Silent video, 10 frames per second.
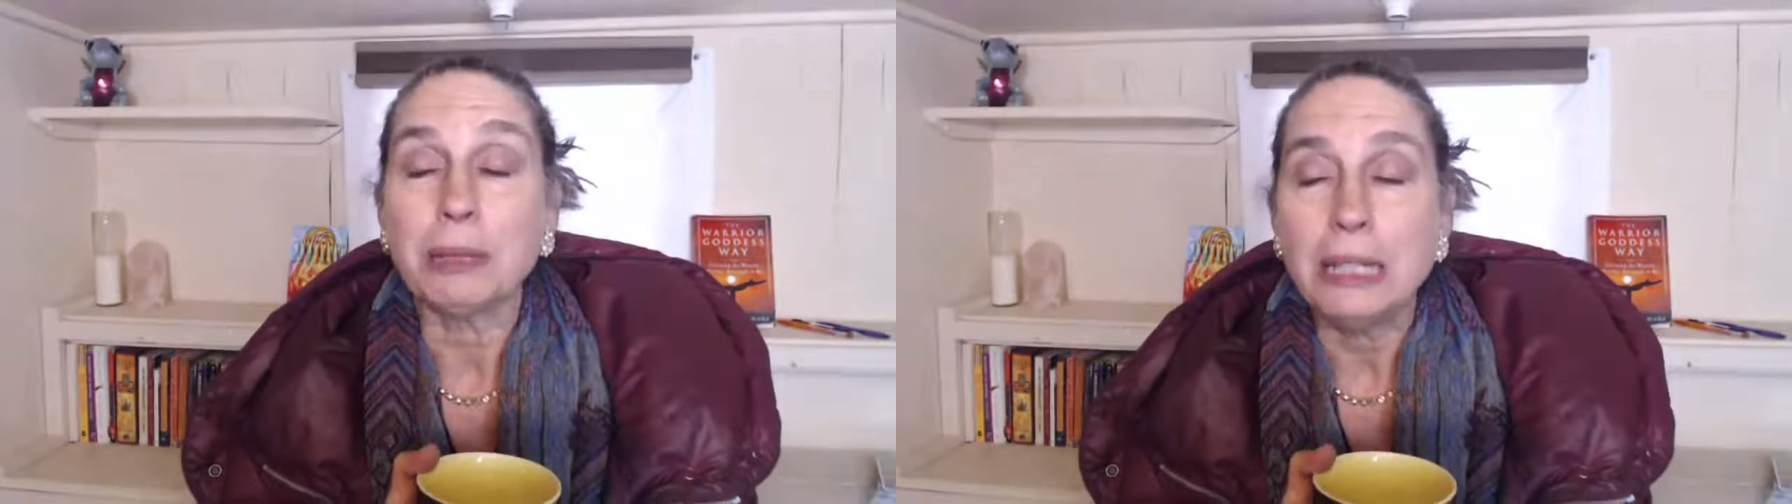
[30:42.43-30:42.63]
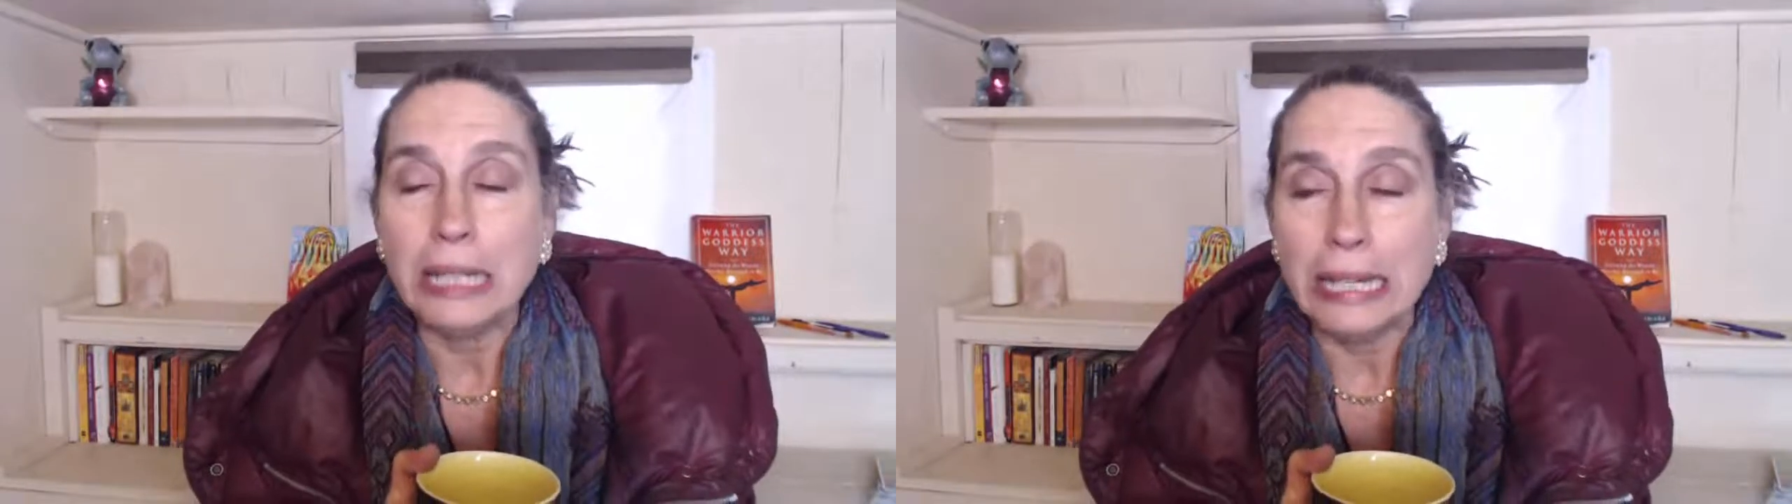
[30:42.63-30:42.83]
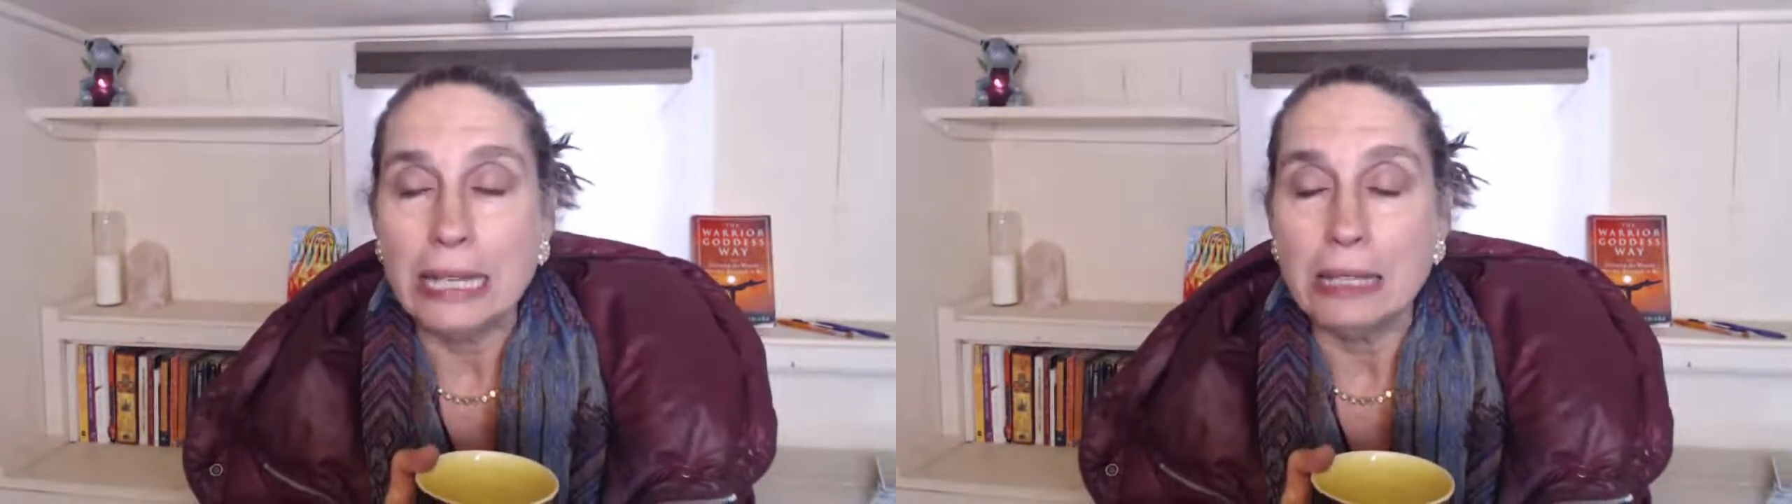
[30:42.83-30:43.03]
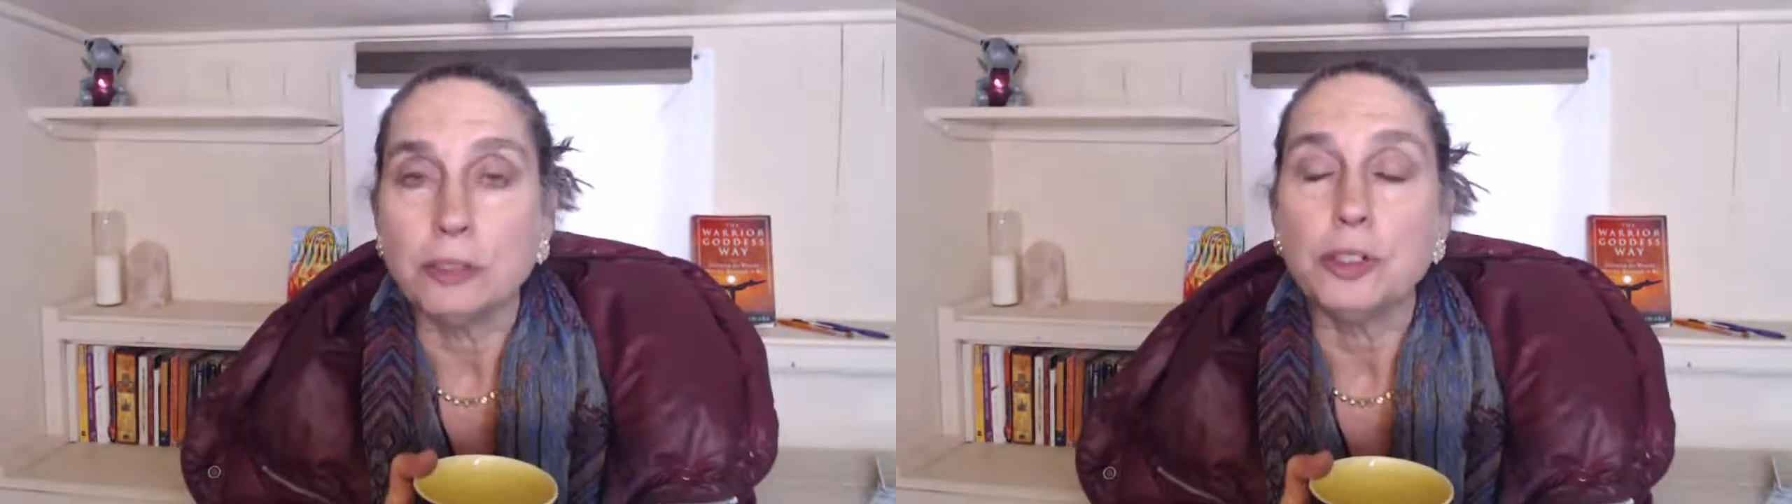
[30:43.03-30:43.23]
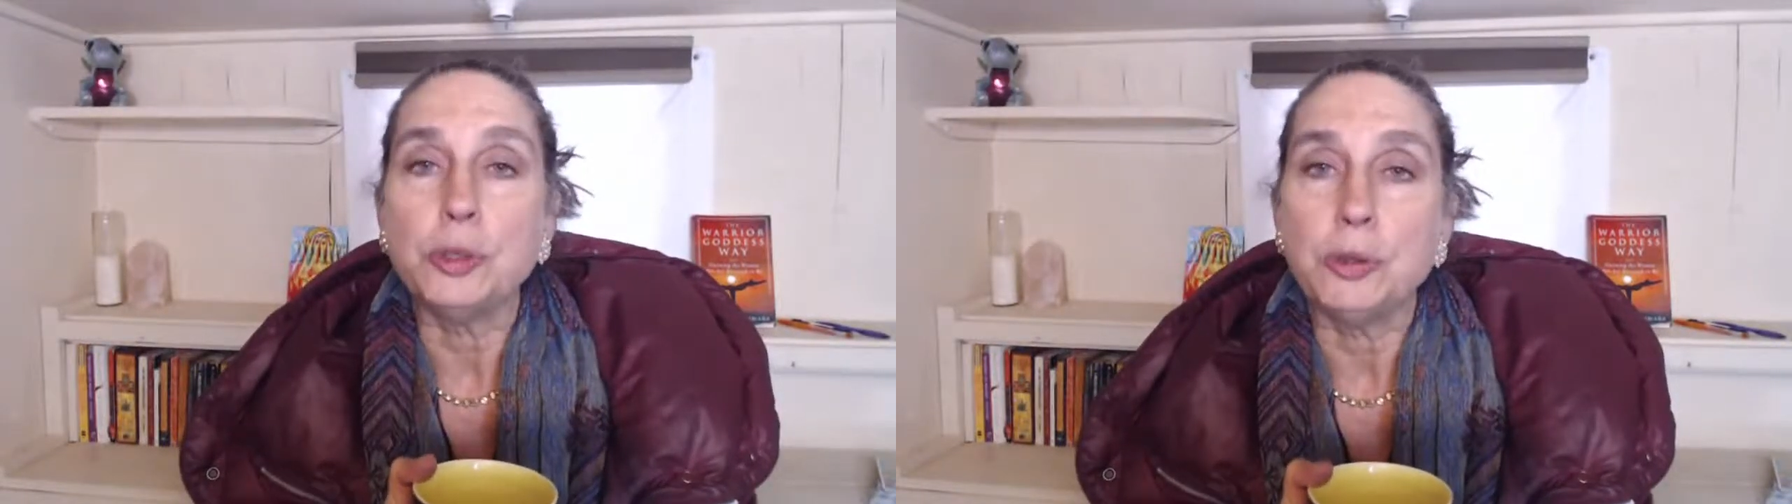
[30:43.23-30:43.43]

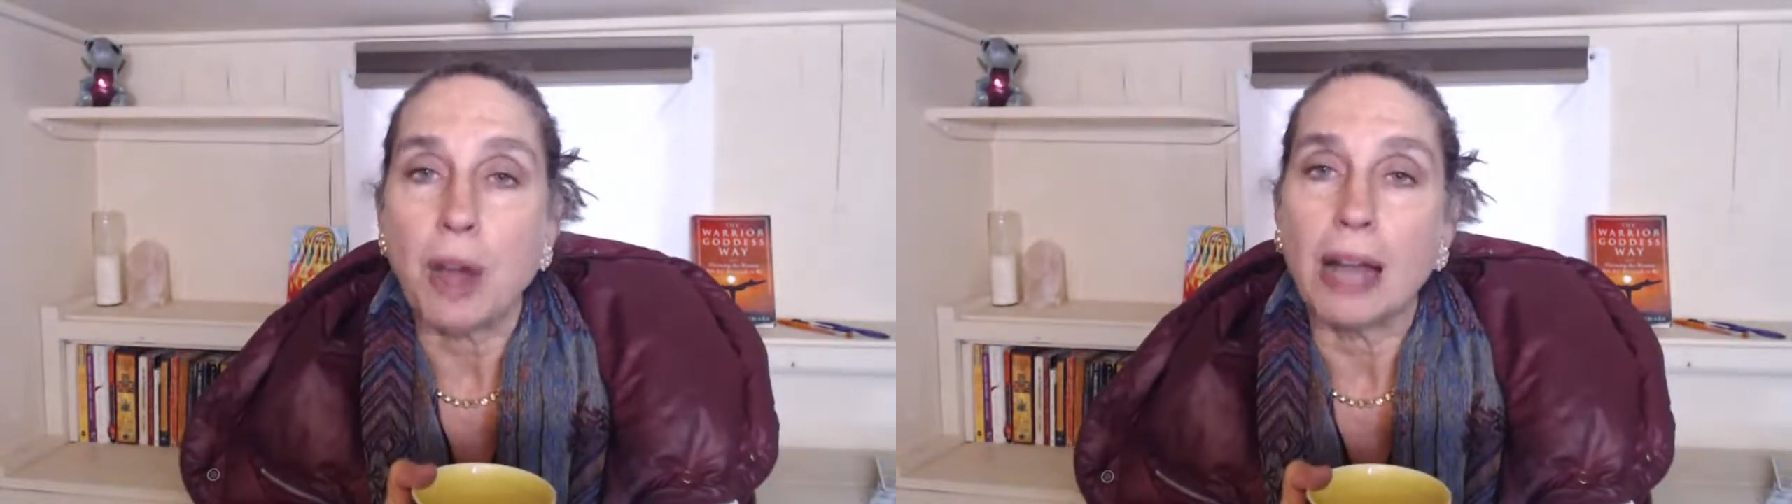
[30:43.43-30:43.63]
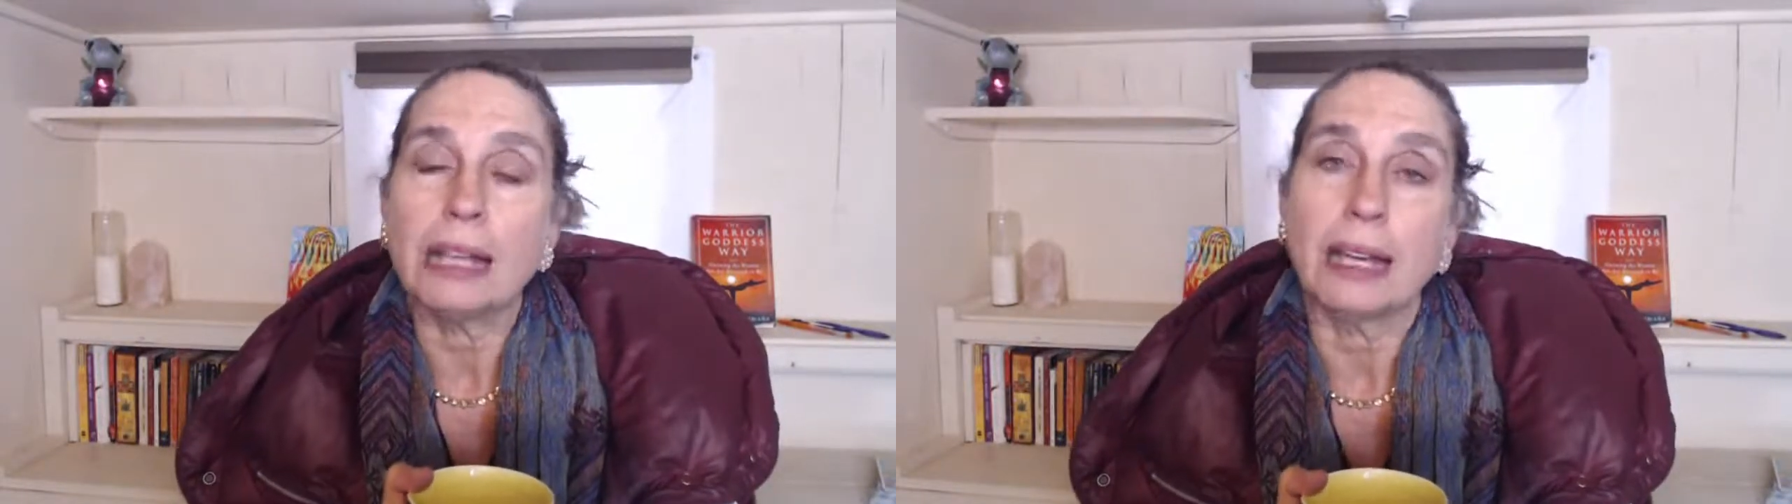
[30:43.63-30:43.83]
please do not